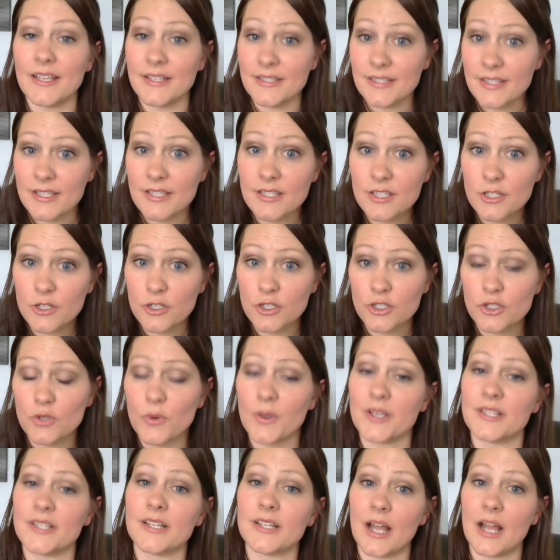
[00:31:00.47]
Is this a good
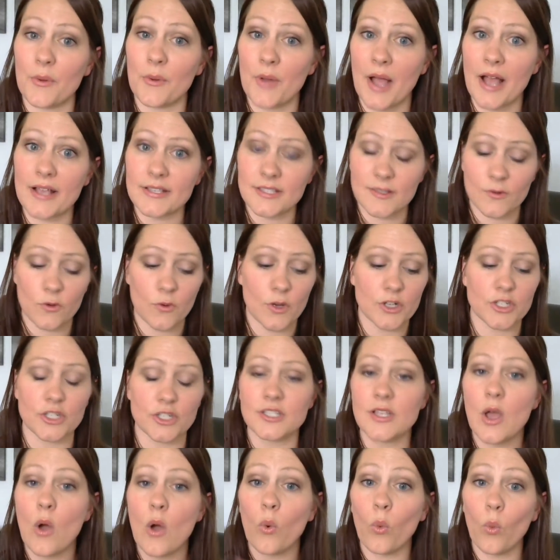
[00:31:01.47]
choice? And I will ask them
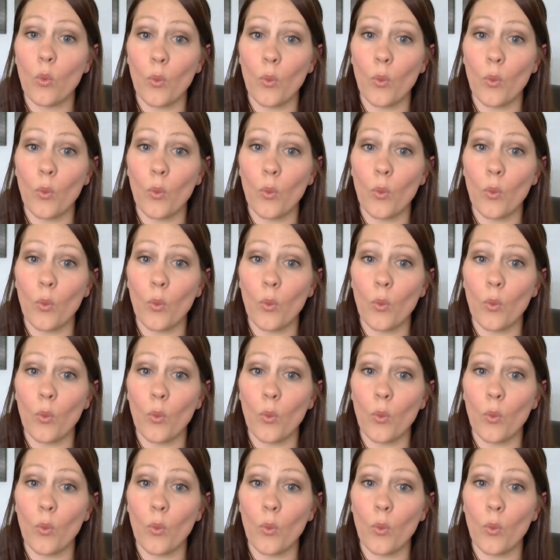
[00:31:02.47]
questions.